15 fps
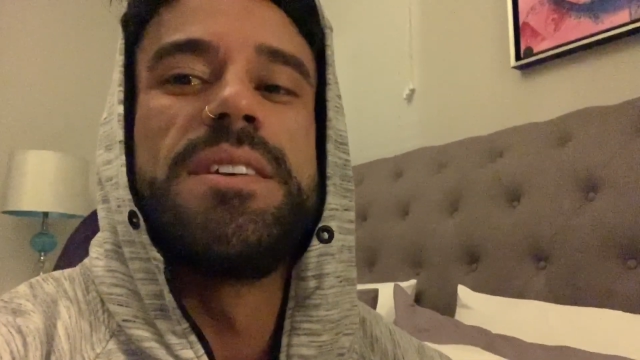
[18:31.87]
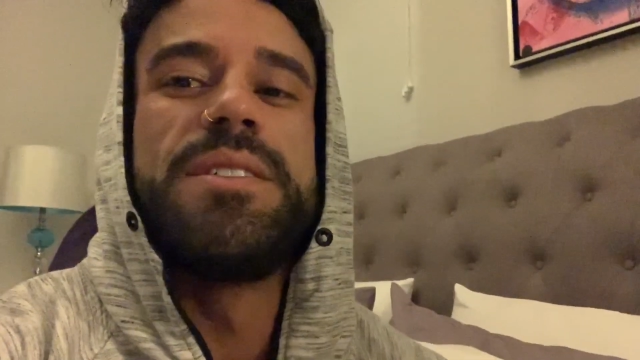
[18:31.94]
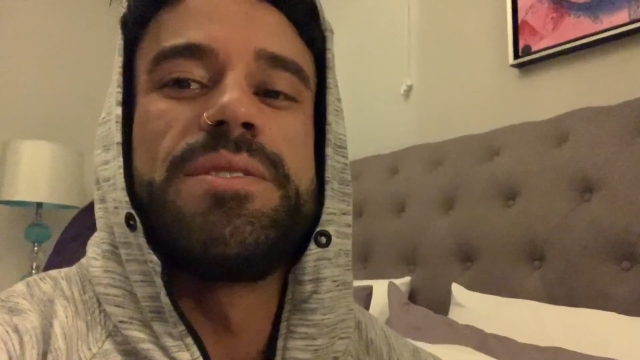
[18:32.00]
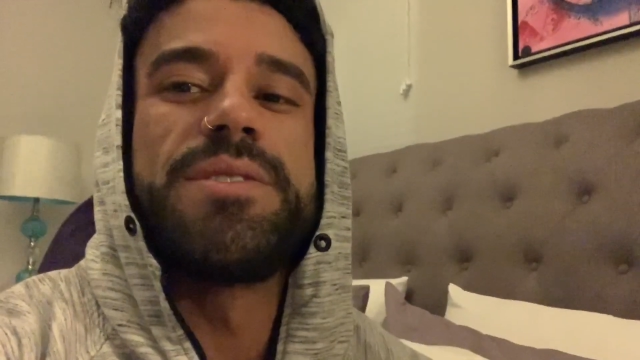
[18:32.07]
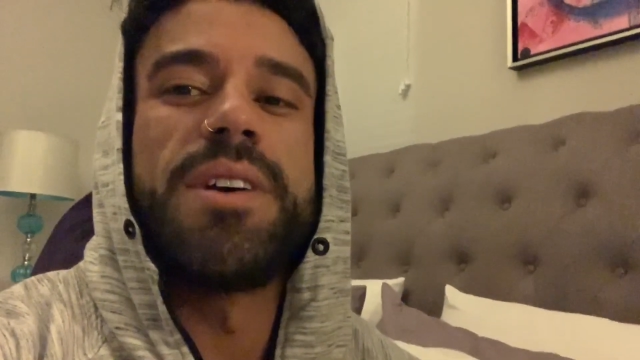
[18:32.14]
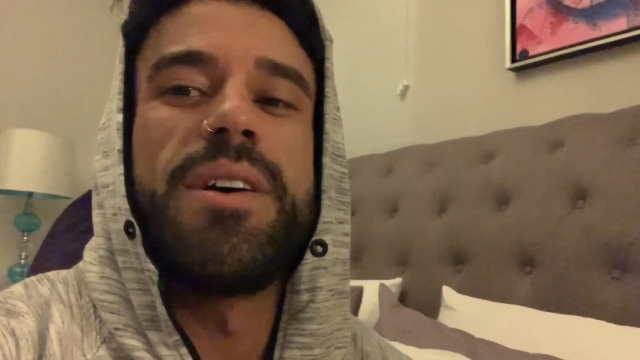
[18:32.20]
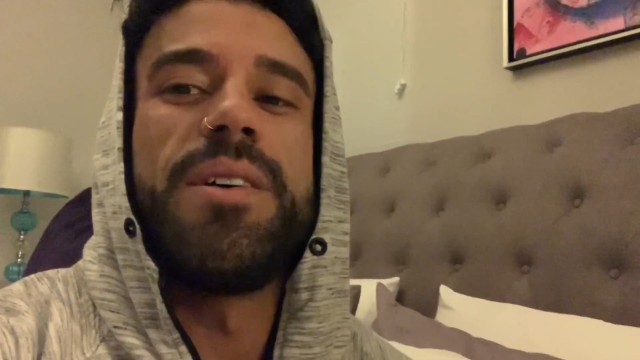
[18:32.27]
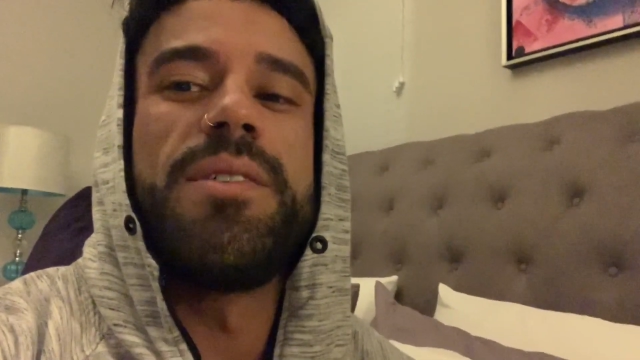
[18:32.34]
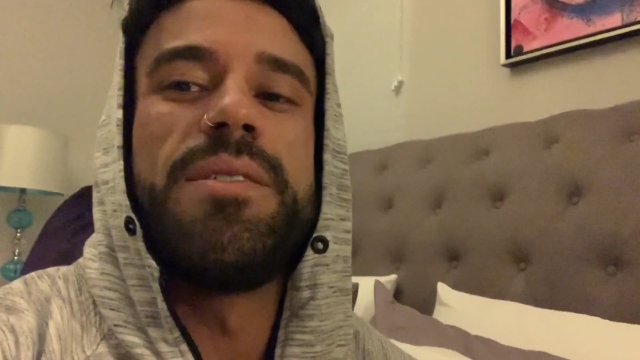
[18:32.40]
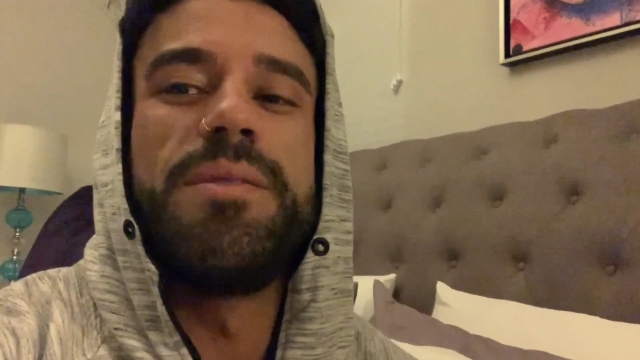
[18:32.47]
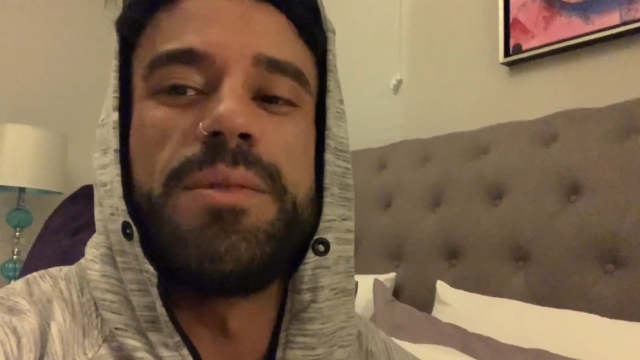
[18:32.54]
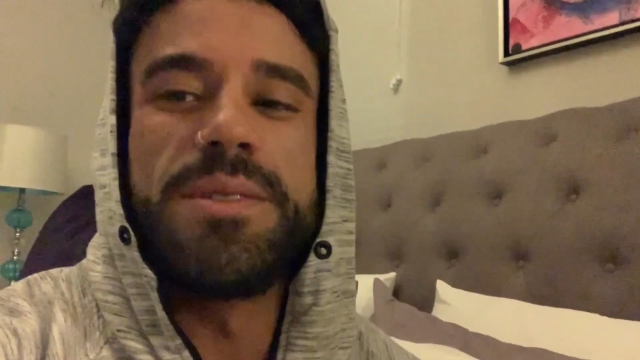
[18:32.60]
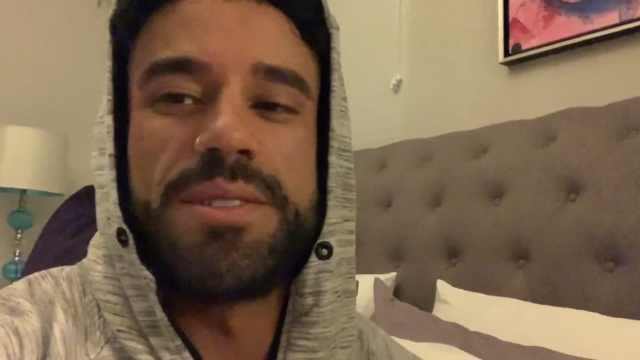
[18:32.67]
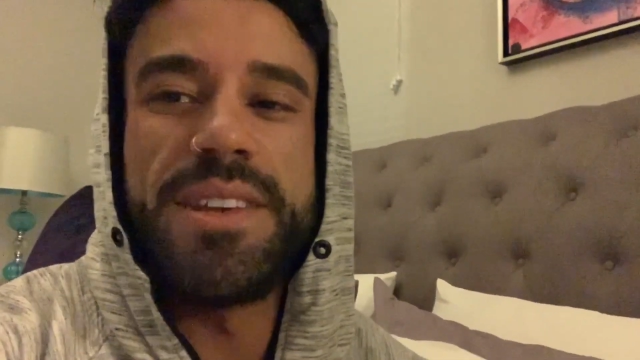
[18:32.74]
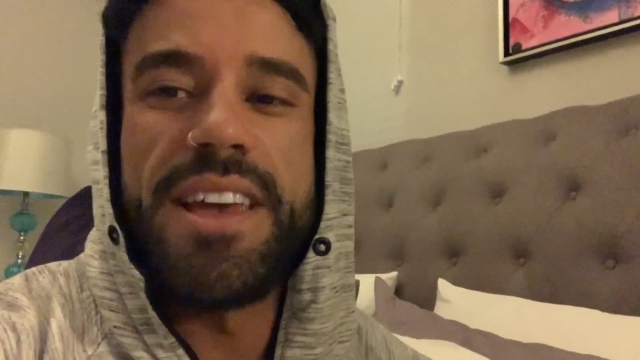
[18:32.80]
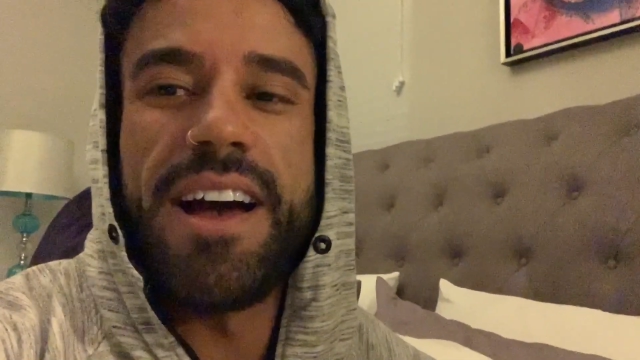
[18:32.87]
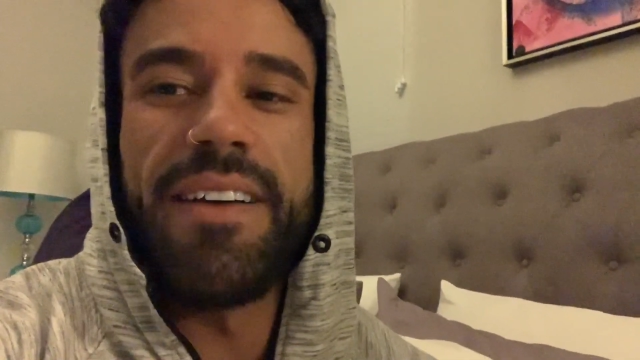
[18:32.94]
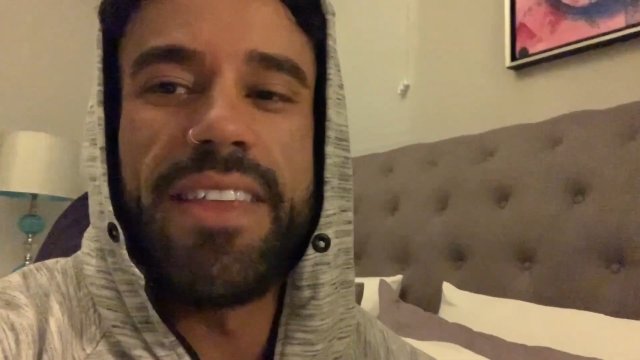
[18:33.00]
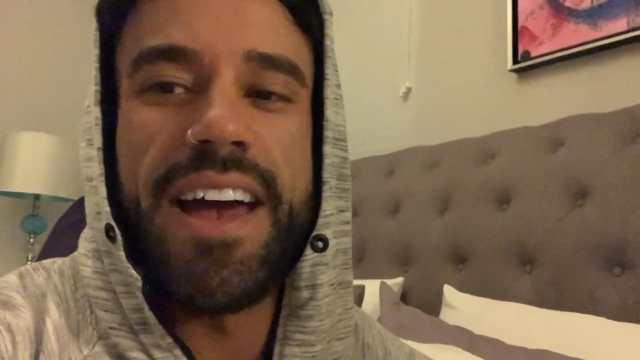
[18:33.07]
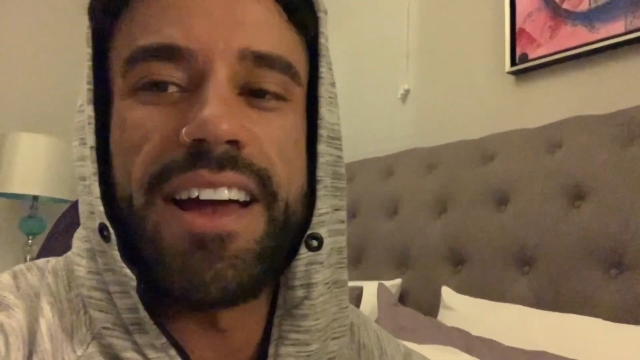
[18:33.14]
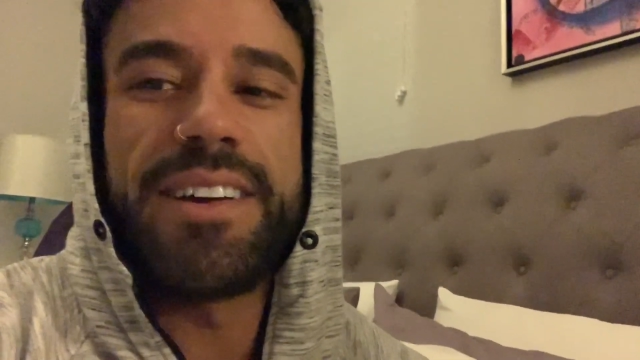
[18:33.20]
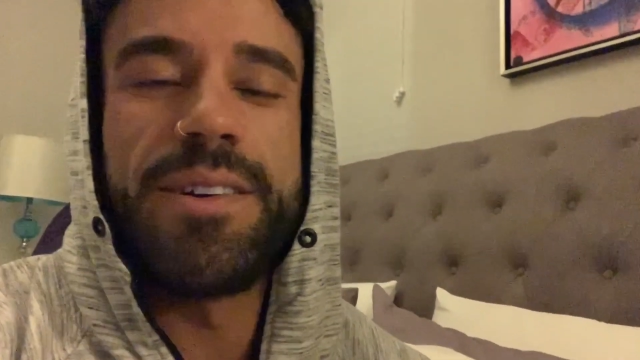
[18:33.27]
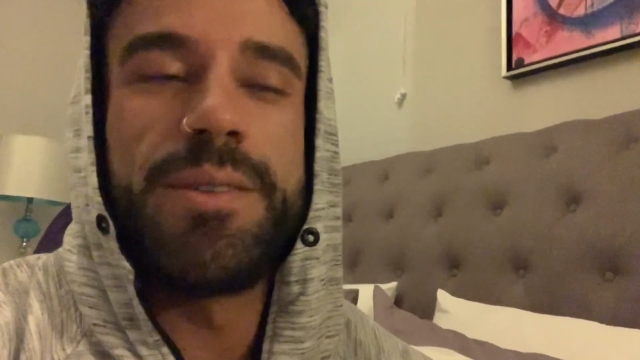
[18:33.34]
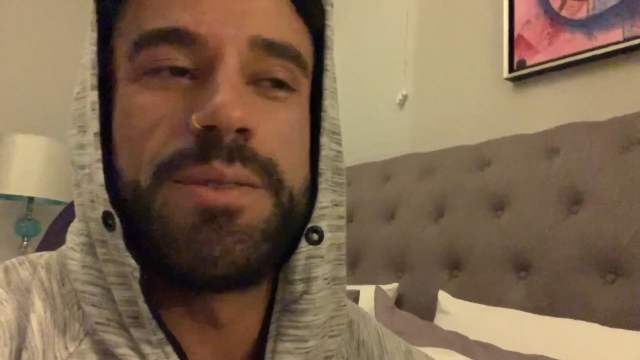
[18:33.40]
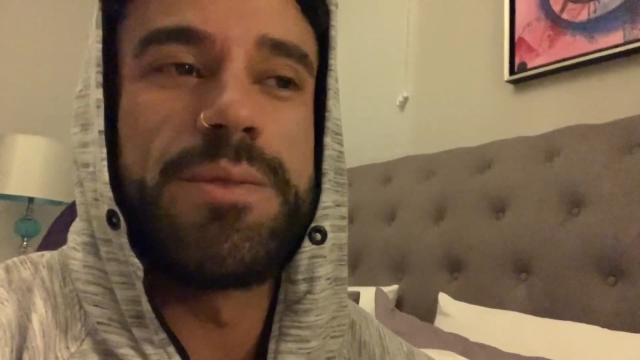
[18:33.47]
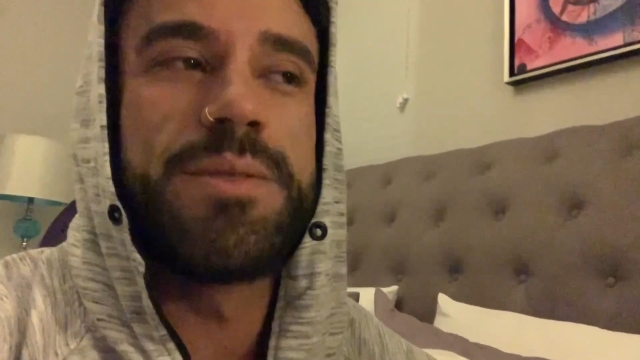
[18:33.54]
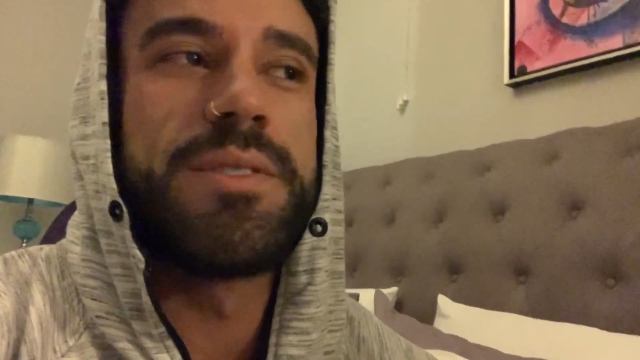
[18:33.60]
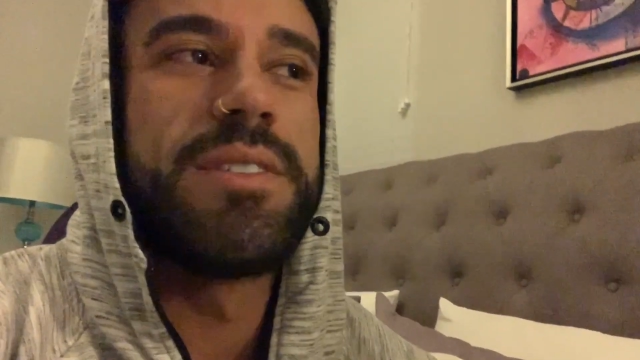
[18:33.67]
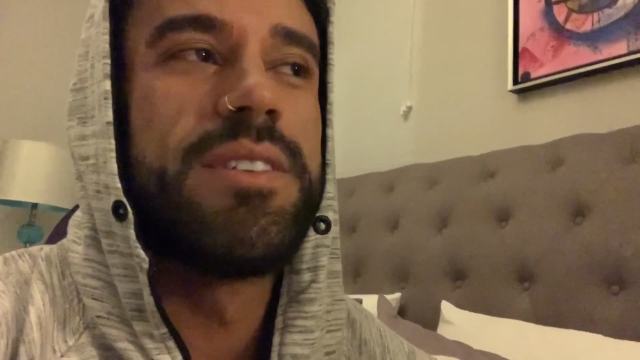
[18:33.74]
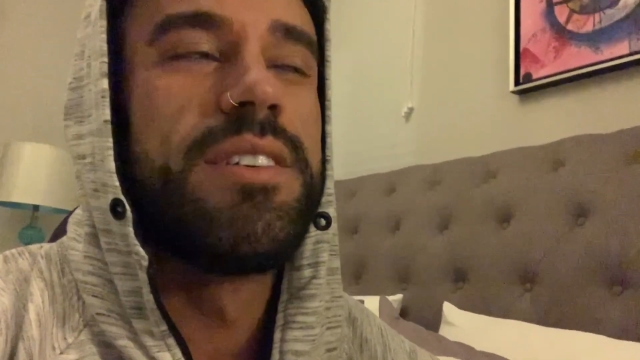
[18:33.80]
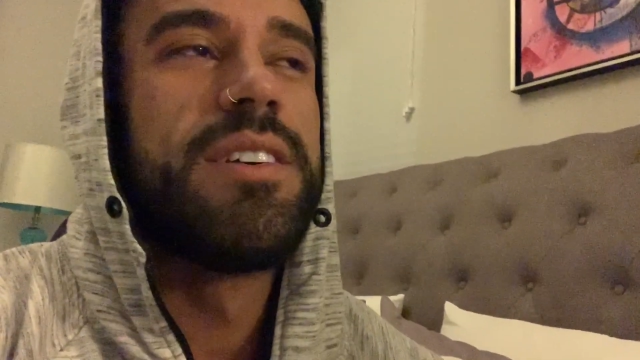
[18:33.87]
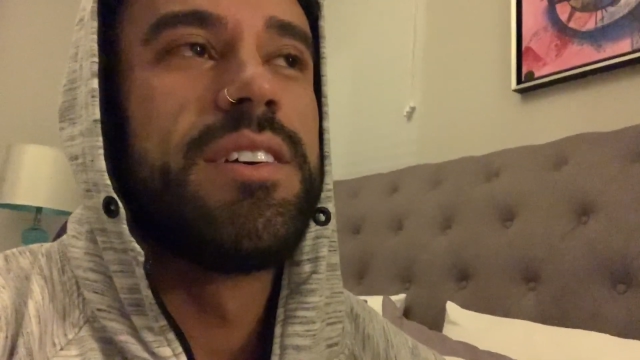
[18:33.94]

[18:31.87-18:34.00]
So we'll see how that goes